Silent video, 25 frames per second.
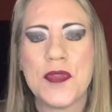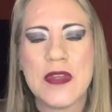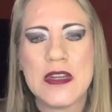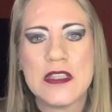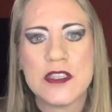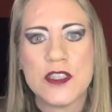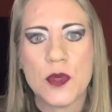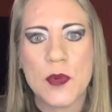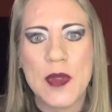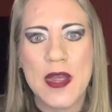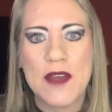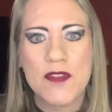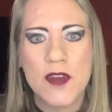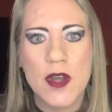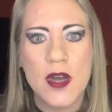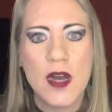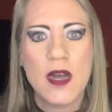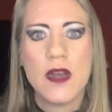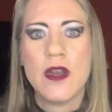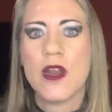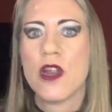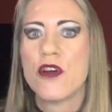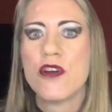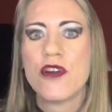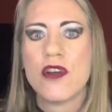And so we have to
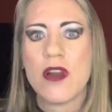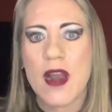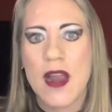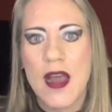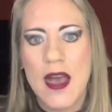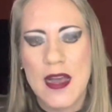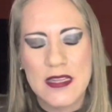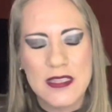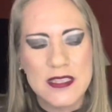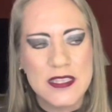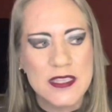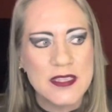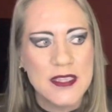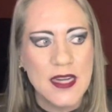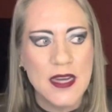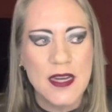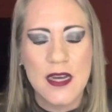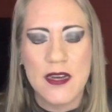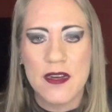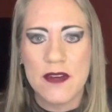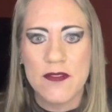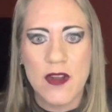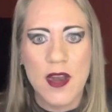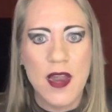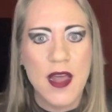unlearn a lot of
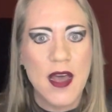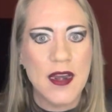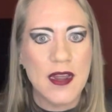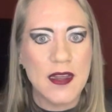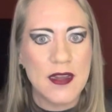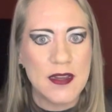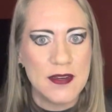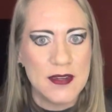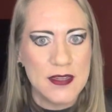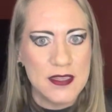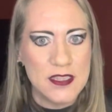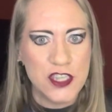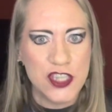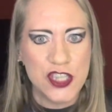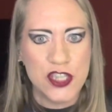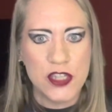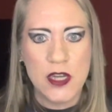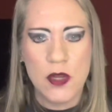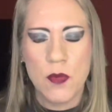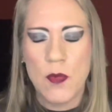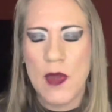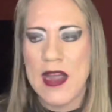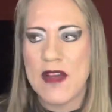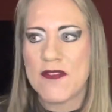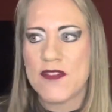stuff, a lot of
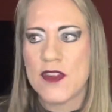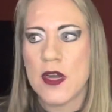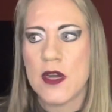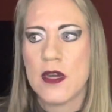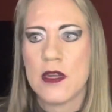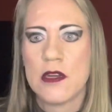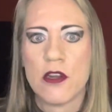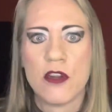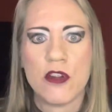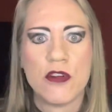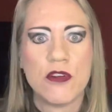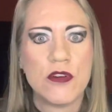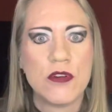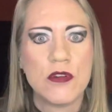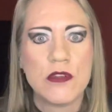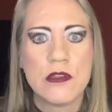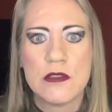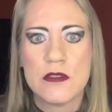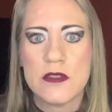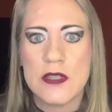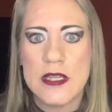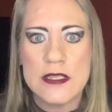conditioning we have to unlearn.